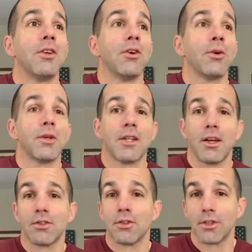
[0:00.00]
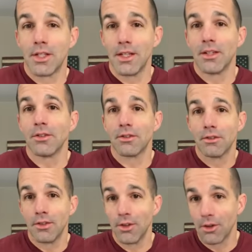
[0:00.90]
if you don't know what test 13 is,
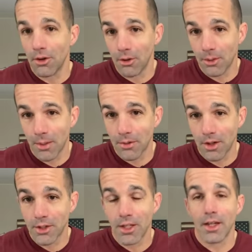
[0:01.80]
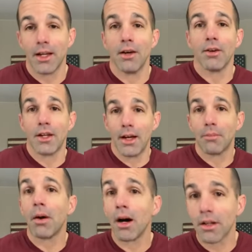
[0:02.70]
you can go to the website and check it out. And I
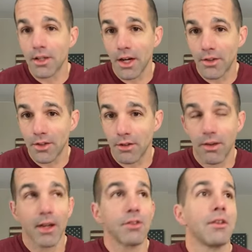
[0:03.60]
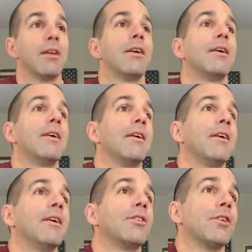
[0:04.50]
apologize in advance.
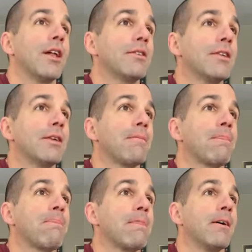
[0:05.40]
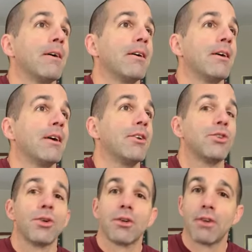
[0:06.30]
So that's it.
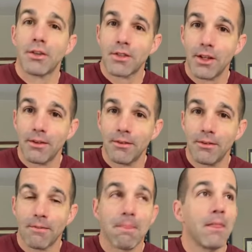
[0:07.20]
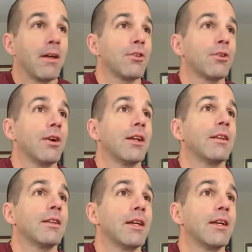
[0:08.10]
Enjoy your rest day. It's
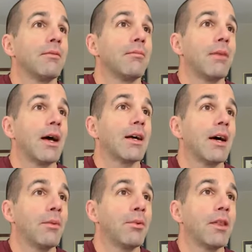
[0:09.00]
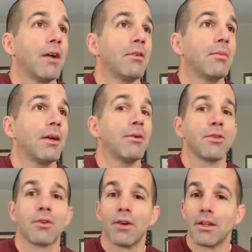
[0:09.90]
great linking back up with everybody. It
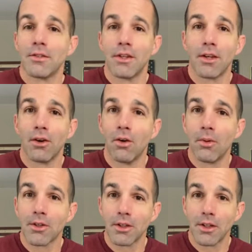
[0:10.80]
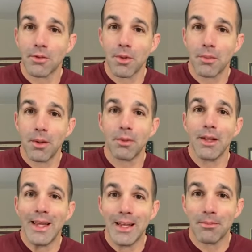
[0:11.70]
was great seeing a whole bunch of linchpin
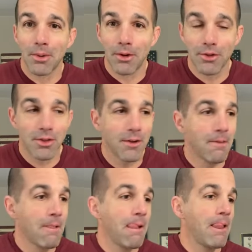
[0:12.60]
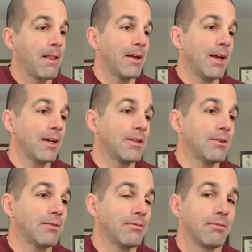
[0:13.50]
people in person.
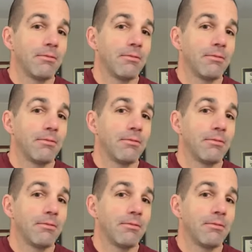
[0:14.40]
And